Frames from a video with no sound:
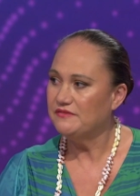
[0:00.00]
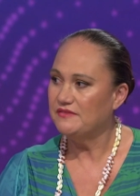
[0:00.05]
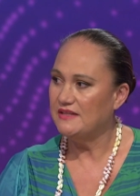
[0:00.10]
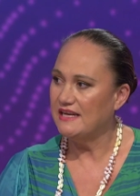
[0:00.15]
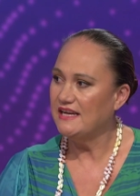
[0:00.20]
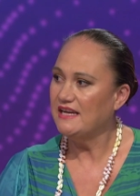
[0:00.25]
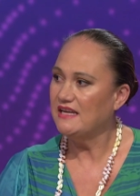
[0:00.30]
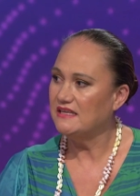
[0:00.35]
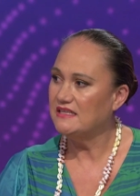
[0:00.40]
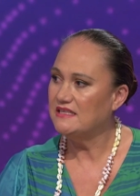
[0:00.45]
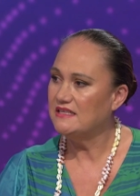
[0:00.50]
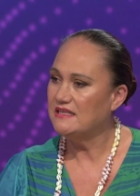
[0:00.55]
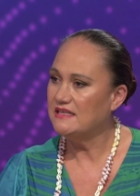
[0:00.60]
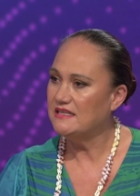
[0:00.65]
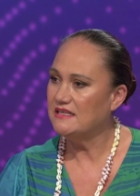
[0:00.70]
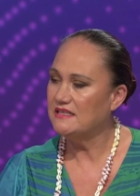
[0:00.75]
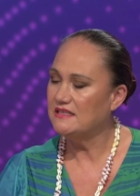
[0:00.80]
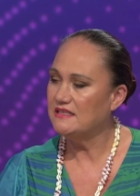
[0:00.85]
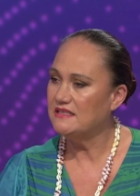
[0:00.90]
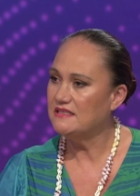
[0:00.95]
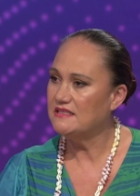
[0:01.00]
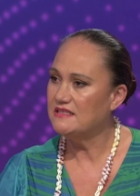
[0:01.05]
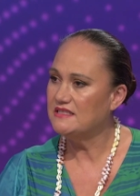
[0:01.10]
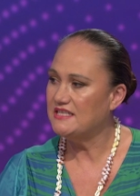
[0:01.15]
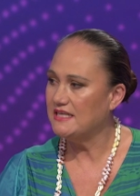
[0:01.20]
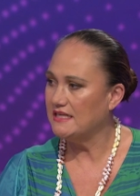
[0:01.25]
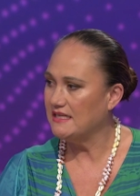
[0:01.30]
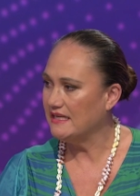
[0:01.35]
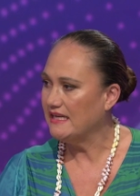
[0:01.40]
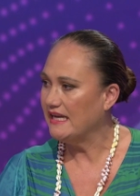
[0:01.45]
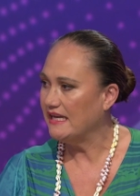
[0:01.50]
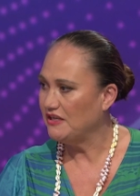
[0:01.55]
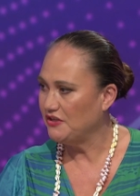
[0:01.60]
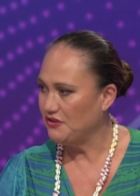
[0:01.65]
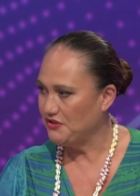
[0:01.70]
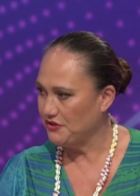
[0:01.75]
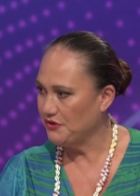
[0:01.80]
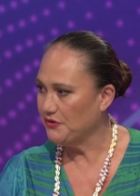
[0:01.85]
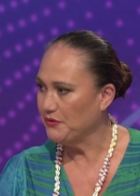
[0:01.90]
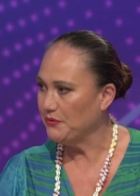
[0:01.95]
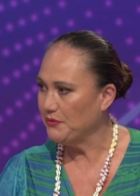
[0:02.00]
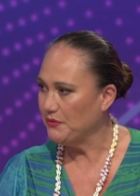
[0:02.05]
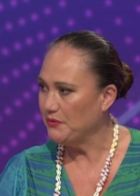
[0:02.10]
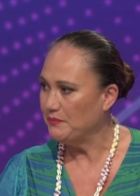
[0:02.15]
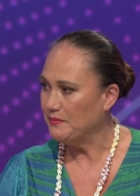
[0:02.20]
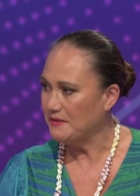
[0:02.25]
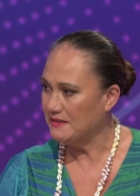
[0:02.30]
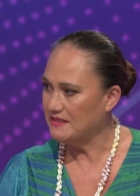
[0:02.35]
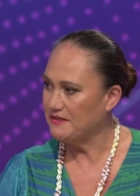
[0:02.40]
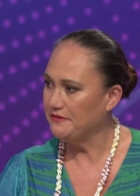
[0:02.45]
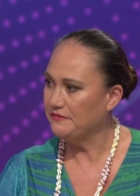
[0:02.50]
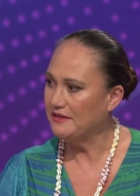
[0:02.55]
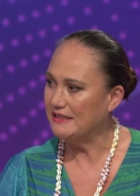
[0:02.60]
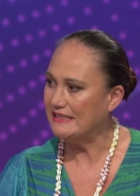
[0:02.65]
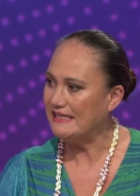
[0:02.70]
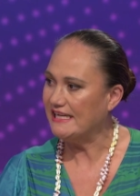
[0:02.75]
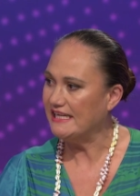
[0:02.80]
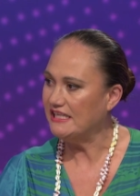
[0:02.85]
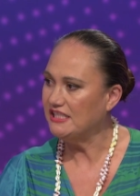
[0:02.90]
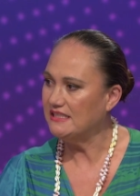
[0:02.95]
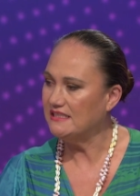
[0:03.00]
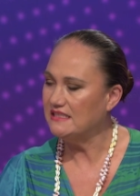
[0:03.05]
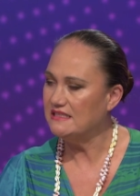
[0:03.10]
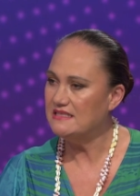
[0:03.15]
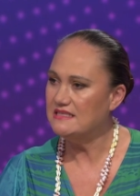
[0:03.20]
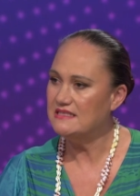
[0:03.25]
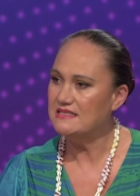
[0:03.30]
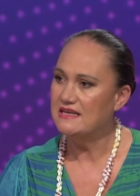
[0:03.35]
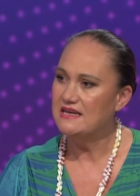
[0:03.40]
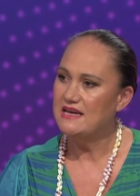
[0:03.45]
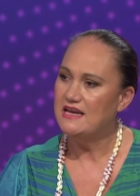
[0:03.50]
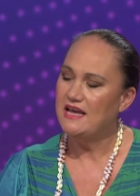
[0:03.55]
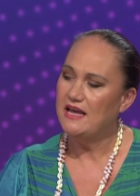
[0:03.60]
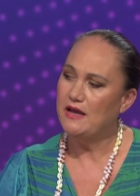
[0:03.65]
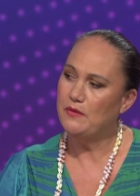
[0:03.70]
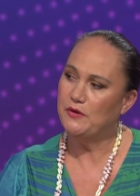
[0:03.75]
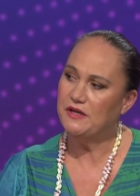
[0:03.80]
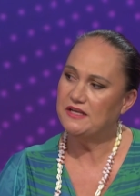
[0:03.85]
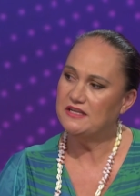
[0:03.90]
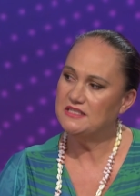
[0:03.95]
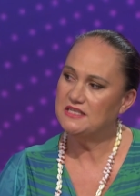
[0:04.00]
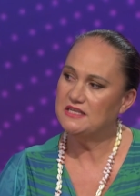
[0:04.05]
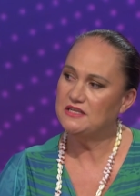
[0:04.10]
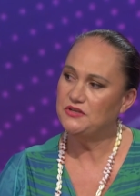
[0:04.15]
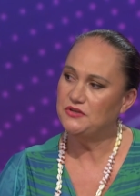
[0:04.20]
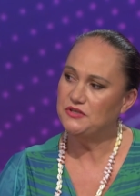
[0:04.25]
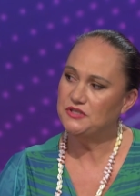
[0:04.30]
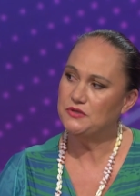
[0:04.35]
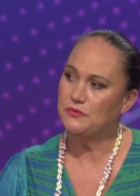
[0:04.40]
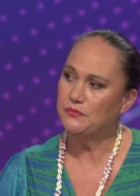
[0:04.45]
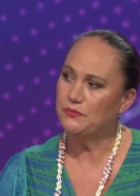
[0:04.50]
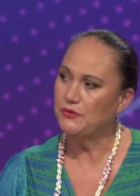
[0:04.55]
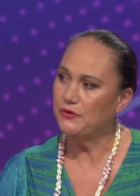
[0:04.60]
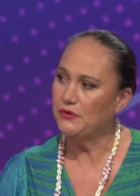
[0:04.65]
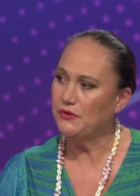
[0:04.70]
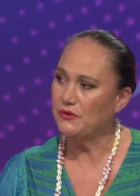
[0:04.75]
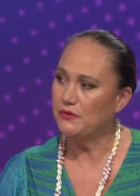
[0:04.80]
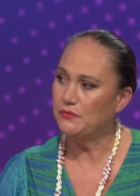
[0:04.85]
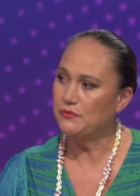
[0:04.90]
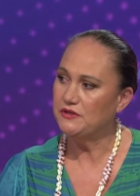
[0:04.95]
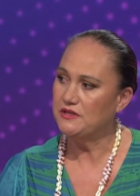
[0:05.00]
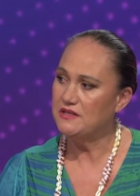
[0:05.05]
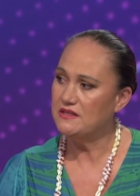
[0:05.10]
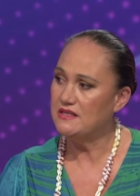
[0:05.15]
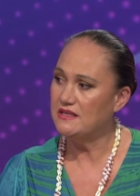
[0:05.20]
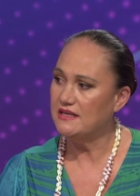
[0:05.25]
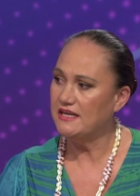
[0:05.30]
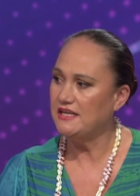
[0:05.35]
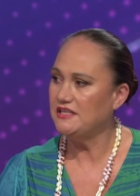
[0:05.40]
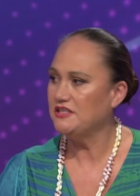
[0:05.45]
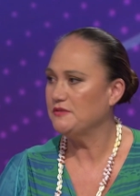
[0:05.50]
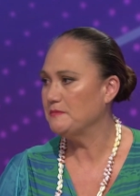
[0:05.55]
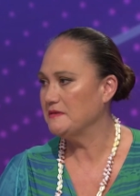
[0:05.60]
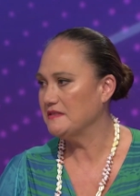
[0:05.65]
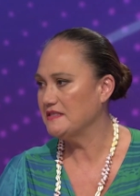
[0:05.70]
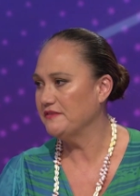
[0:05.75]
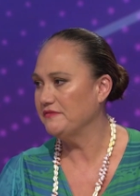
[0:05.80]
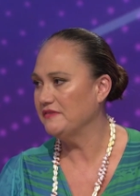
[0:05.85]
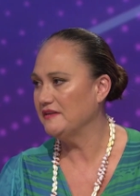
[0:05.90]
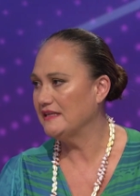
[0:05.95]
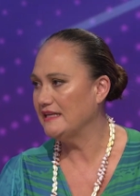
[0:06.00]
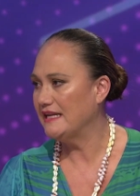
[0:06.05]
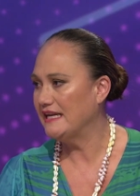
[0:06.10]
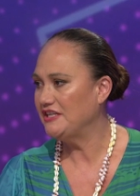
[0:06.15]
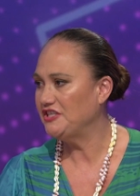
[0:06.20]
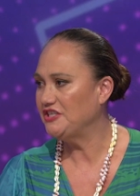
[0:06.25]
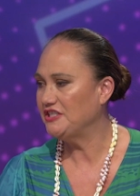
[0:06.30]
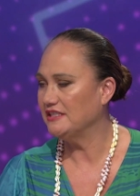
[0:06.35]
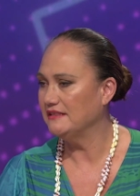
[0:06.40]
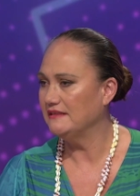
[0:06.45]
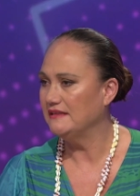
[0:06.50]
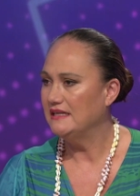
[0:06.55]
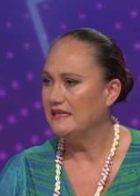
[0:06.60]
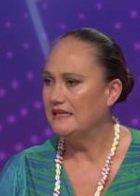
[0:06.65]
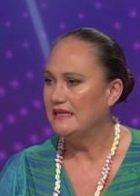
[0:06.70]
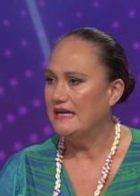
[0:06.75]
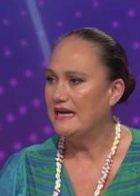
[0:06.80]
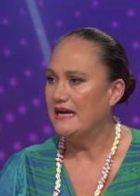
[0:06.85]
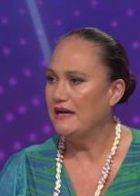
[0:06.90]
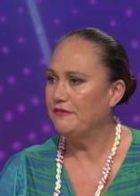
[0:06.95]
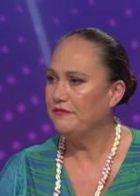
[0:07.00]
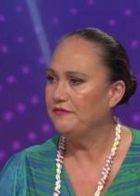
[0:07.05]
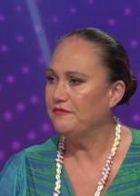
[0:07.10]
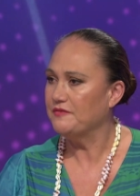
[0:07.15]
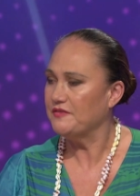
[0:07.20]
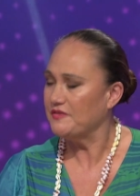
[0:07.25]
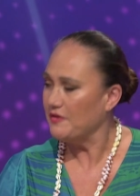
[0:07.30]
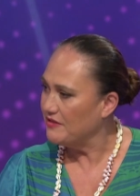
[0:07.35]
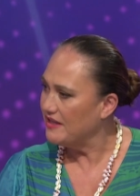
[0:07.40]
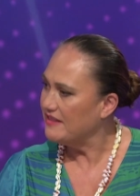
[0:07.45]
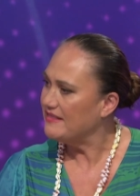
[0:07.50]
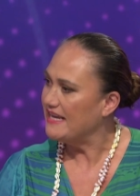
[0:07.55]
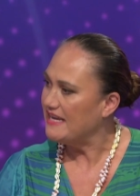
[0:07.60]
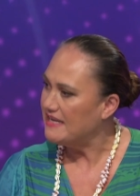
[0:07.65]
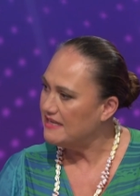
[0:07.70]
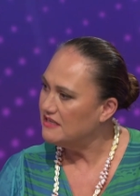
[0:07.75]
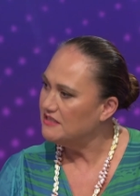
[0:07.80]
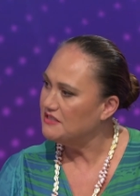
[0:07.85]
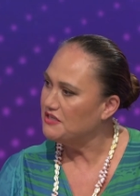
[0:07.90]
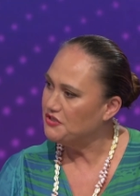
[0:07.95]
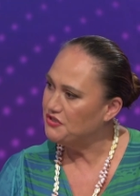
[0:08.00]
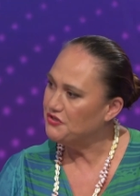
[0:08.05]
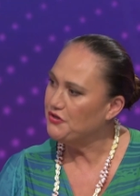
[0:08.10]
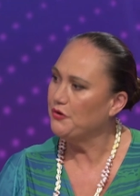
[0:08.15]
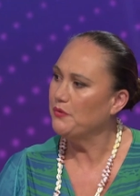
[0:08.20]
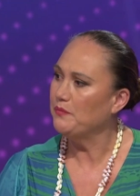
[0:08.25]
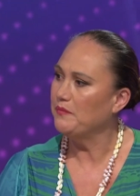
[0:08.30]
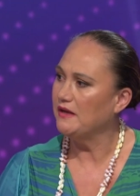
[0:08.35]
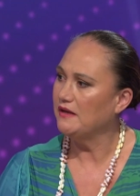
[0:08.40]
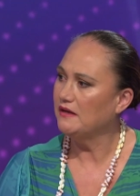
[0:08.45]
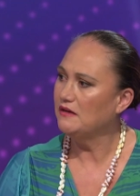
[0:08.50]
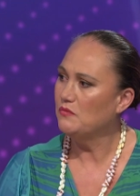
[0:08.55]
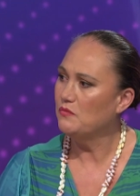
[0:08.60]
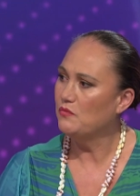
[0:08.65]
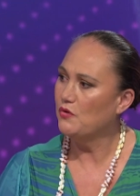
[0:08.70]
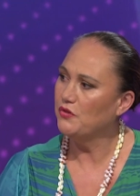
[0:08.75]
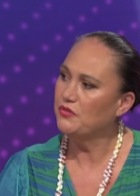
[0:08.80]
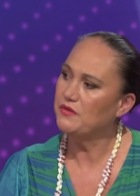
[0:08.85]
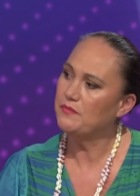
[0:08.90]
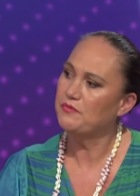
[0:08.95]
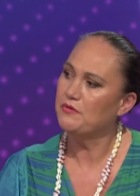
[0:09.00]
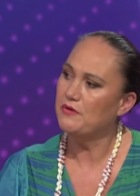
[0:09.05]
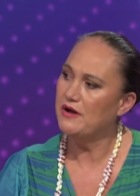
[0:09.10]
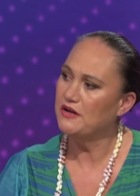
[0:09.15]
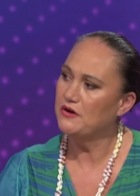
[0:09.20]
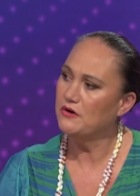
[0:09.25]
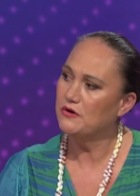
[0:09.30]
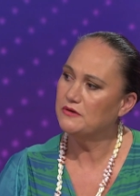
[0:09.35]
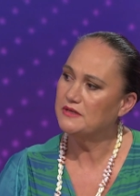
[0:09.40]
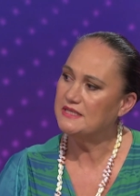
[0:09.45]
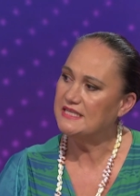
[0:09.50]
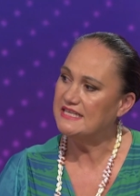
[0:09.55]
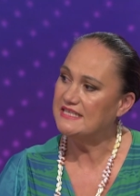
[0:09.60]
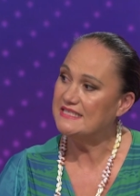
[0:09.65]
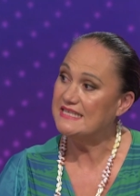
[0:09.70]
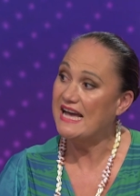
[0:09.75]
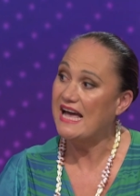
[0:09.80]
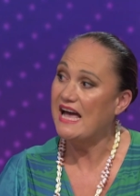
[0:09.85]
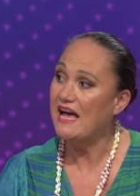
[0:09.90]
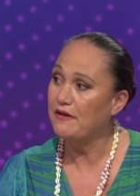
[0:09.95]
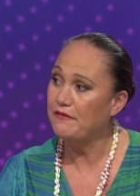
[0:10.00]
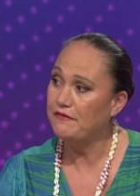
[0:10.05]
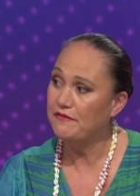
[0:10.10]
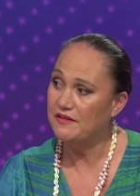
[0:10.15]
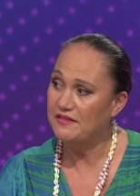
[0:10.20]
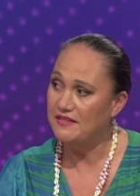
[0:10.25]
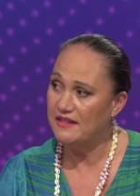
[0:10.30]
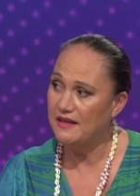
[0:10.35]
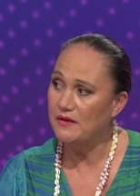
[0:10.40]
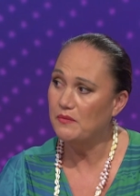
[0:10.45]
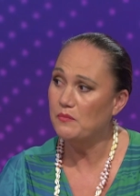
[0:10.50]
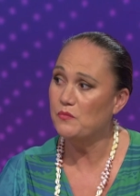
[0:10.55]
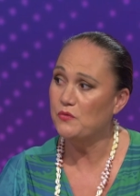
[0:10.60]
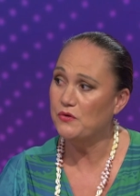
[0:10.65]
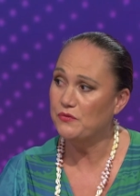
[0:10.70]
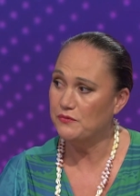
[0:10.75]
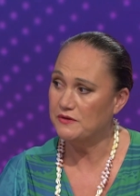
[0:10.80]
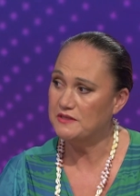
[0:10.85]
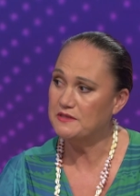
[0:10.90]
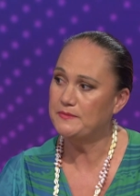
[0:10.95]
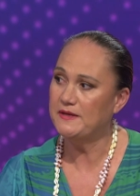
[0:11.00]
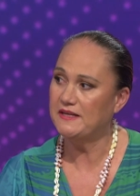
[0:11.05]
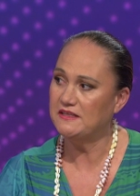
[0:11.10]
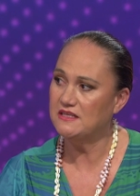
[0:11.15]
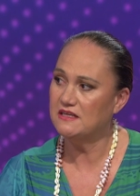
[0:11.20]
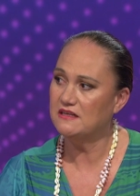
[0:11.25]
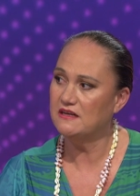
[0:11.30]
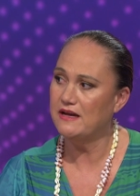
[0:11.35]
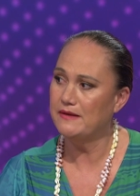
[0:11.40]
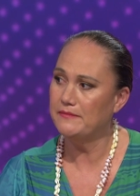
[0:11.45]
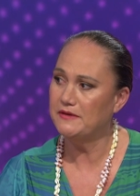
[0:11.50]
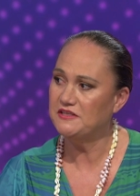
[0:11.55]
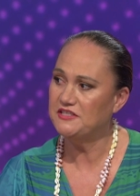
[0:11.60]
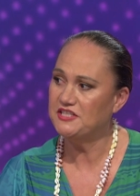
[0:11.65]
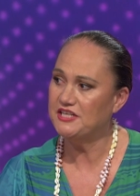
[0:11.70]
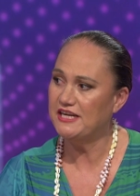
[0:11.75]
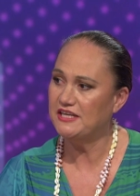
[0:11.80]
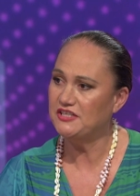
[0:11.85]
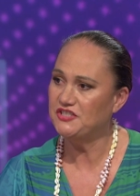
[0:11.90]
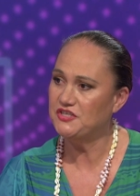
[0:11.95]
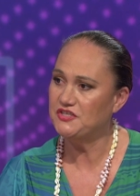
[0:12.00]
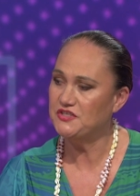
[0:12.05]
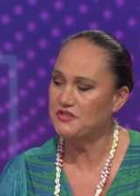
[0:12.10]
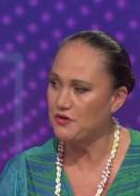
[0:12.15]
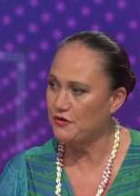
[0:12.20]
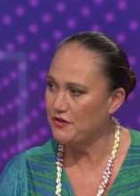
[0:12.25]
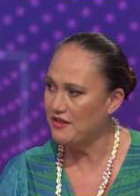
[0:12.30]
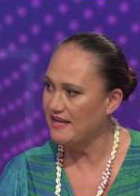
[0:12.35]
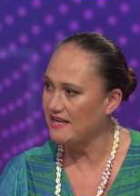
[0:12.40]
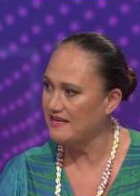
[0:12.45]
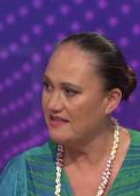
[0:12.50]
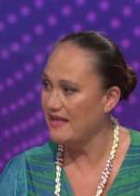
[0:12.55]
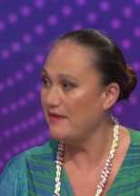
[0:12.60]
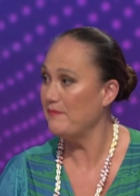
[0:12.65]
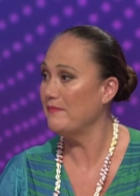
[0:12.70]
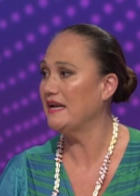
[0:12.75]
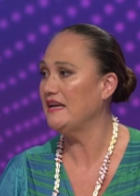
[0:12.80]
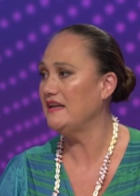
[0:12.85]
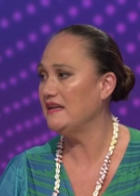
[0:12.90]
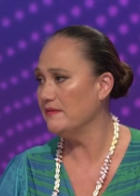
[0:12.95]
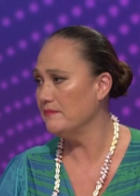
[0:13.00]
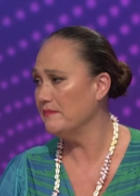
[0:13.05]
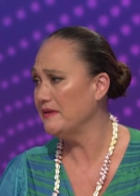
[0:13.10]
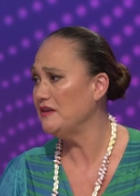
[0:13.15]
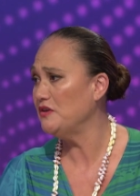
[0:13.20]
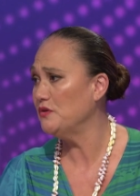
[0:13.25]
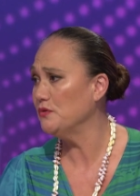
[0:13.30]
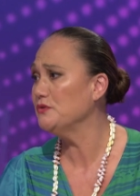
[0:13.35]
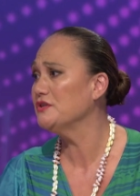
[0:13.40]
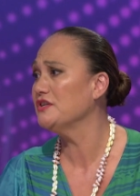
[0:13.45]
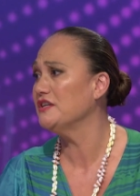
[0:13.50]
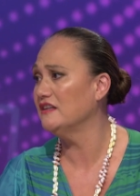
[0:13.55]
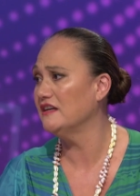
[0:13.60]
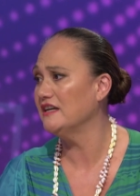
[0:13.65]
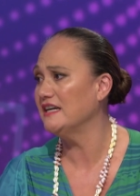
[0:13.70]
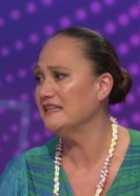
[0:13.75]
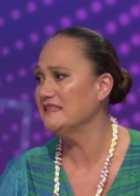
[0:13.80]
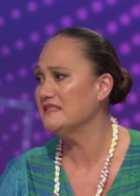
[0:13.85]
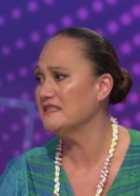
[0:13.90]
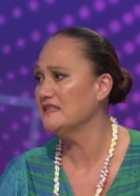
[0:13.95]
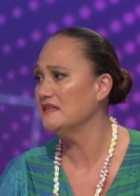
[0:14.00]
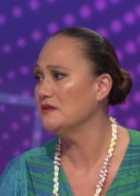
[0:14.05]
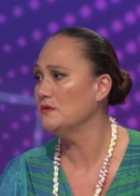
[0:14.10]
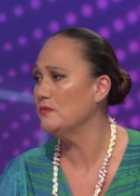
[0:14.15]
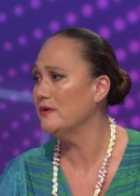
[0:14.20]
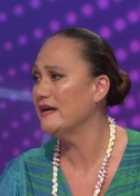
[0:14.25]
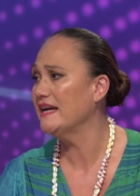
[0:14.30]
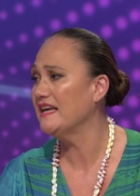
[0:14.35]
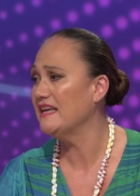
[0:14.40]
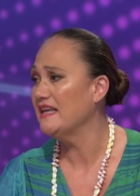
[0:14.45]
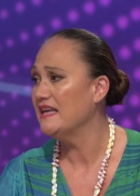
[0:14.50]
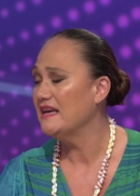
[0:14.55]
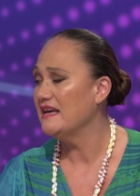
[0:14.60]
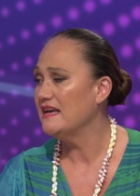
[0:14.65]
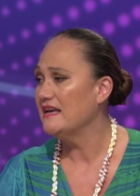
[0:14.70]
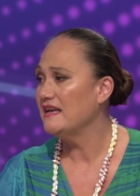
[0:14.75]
of that is dedicated to Pacific nations, and we continue to work with each Pacific nation uh, so that they can determine what the priorities are for them with respect to climate change so that that money can be utilised in a way